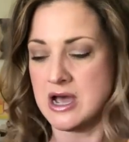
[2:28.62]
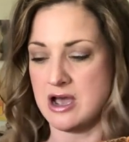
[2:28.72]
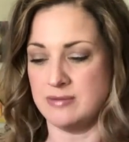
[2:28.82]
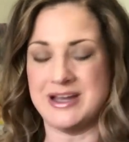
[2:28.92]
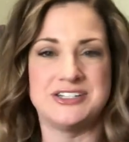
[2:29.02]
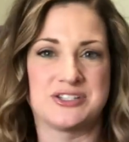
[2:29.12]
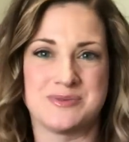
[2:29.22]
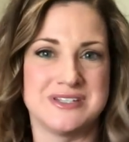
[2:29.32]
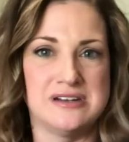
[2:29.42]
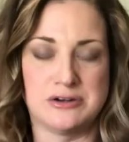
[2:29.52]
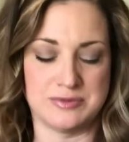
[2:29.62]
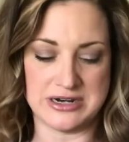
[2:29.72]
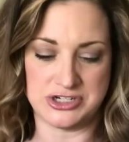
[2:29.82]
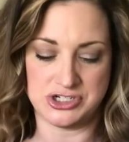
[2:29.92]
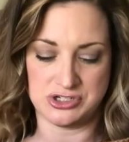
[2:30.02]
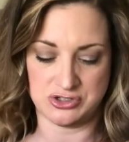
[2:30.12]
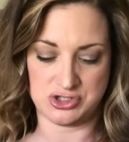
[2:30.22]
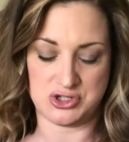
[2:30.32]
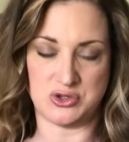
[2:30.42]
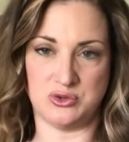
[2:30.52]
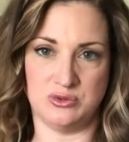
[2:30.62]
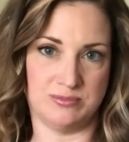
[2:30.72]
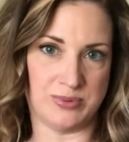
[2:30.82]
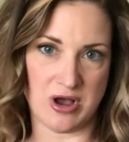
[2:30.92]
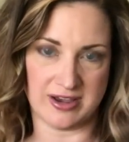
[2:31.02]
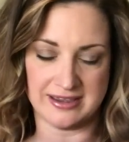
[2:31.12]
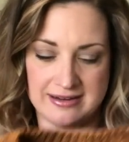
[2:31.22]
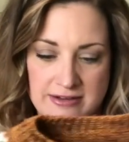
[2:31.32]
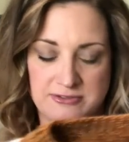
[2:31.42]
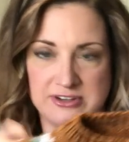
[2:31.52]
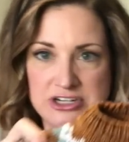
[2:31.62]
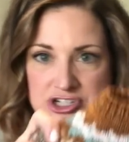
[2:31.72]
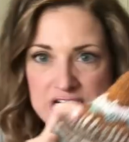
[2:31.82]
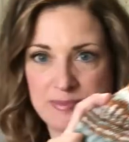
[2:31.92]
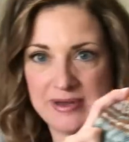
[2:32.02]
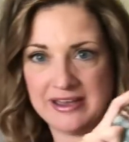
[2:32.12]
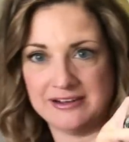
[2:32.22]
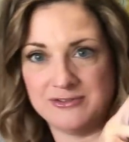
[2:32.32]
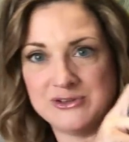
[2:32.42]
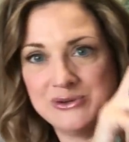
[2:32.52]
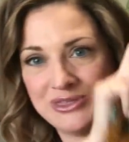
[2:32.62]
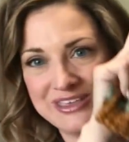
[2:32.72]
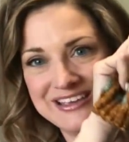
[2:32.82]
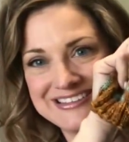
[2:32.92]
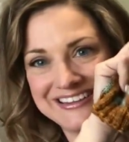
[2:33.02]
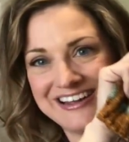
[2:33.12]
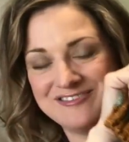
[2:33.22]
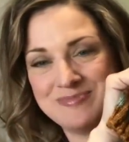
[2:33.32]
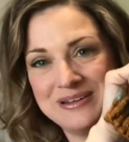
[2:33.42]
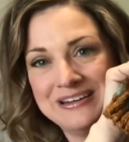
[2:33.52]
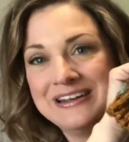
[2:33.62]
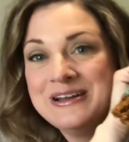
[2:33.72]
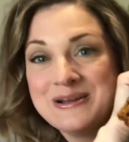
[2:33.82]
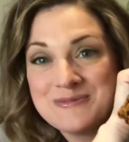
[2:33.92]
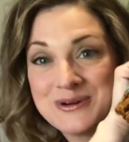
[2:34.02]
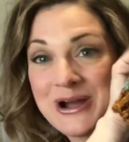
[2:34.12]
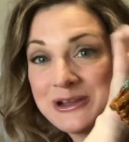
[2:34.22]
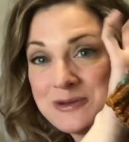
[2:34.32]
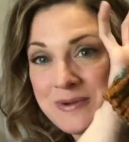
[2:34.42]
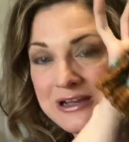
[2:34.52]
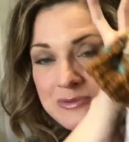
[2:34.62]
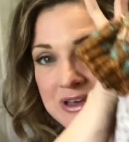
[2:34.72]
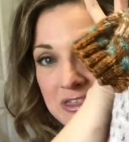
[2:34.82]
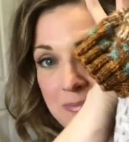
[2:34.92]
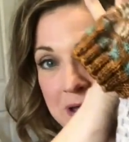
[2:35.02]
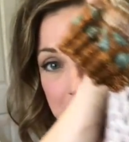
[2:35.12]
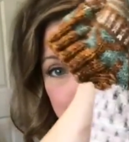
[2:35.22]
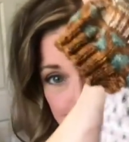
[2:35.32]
I just wasn't in a rush to block it and finish it up. I had a few things that I've been preoccupied with, but